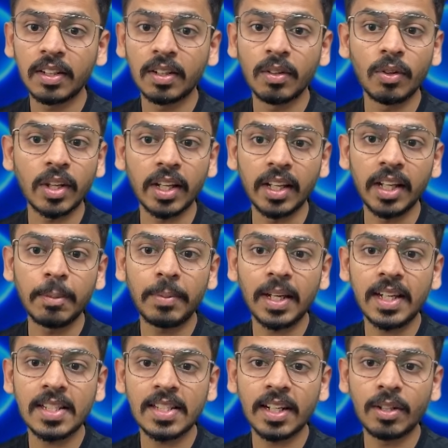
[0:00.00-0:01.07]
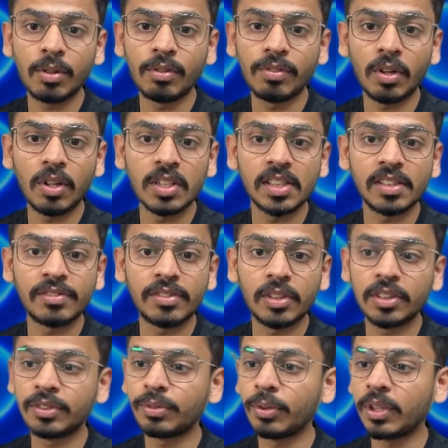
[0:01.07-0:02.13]
Okay, API is set to false and
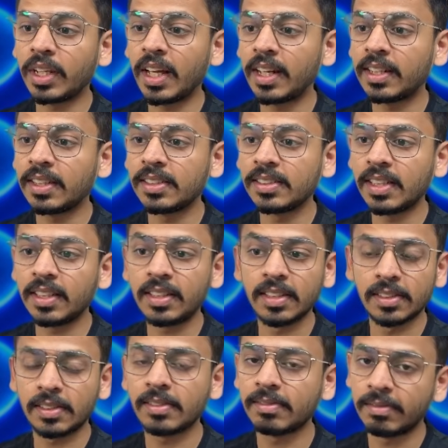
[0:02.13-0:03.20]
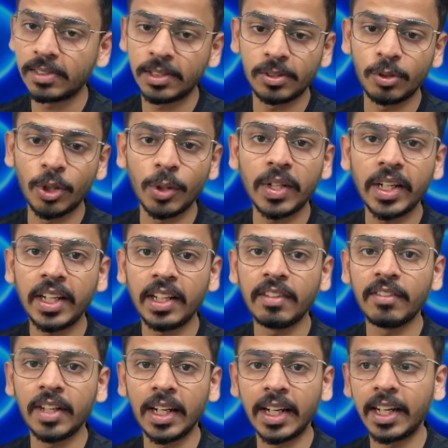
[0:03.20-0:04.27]
first 4 characters are this. Don't worry,
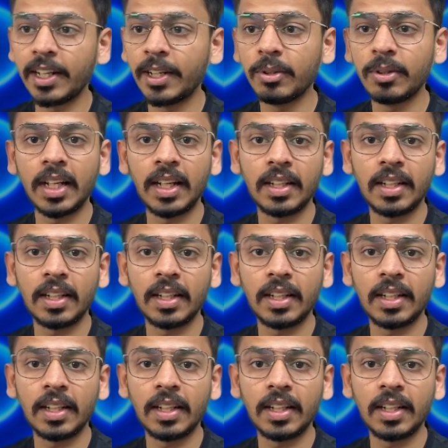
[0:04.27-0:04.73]
we'll get into that